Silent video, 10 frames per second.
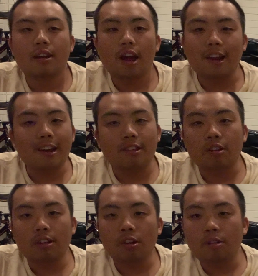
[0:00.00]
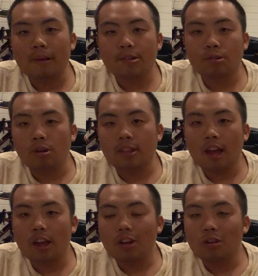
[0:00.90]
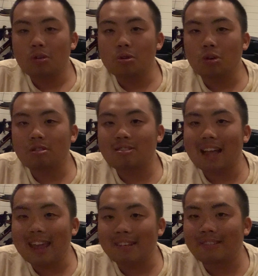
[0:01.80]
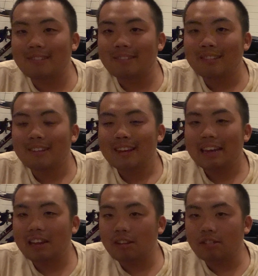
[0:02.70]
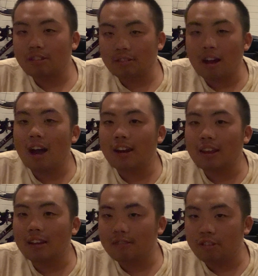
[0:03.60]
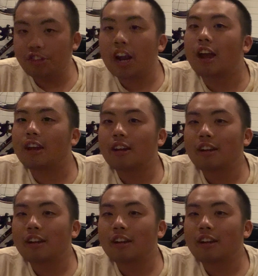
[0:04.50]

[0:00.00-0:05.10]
and you need to know make sure that your status in society is in check,